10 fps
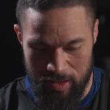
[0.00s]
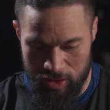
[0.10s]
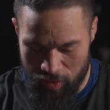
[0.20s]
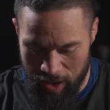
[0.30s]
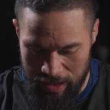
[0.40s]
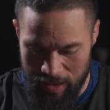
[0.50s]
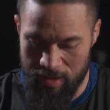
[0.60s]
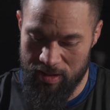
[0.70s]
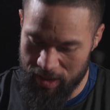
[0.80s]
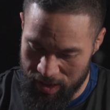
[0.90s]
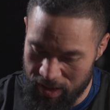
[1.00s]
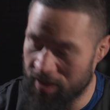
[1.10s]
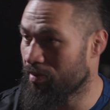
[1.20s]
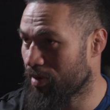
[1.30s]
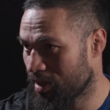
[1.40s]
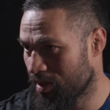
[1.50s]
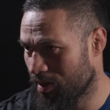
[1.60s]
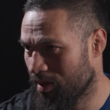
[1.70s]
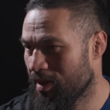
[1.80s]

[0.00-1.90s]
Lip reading: the training, the eating, the resting.